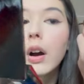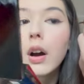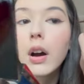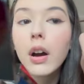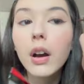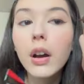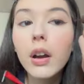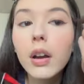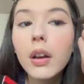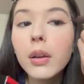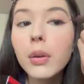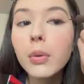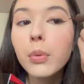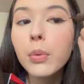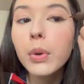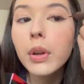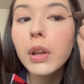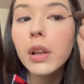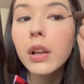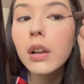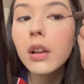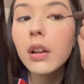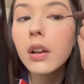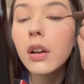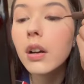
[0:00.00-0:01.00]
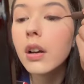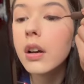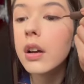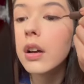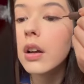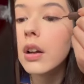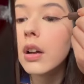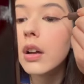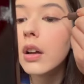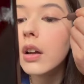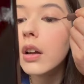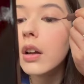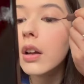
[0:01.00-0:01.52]
I will
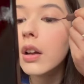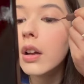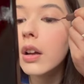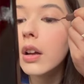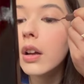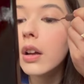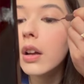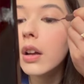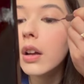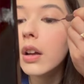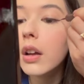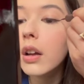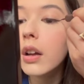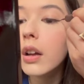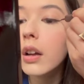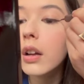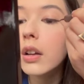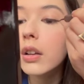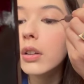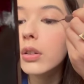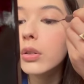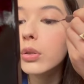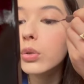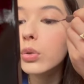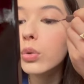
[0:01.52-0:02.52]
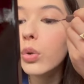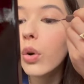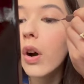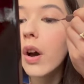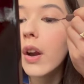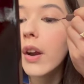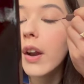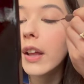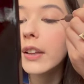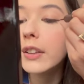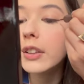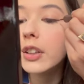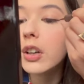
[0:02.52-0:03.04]
do
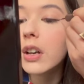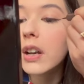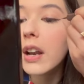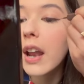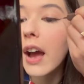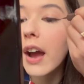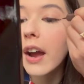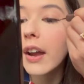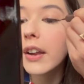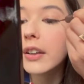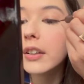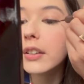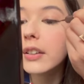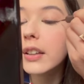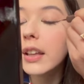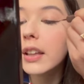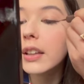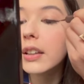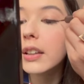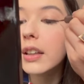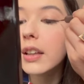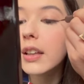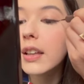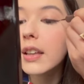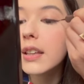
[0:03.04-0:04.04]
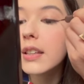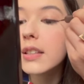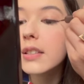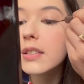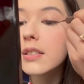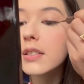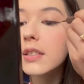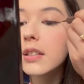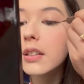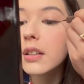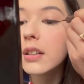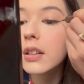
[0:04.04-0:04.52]
another line that is